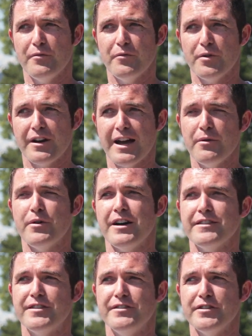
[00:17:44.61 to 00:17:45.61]
what I
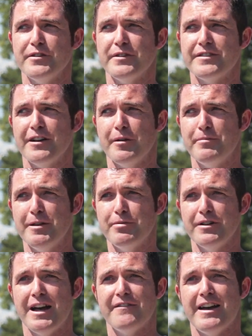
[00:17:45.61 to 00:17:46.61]
want to do is help
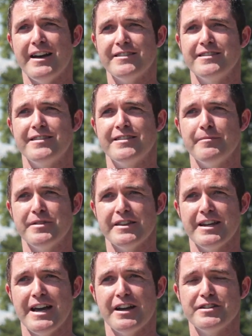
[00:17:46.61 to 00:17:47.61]
people have access to
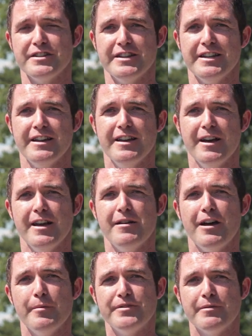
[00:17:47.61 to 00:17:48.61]
something that actually
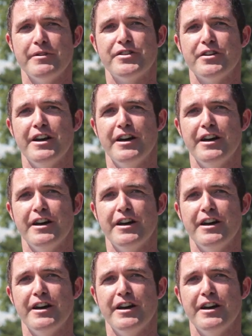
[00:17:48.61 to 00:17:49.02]
helps them with their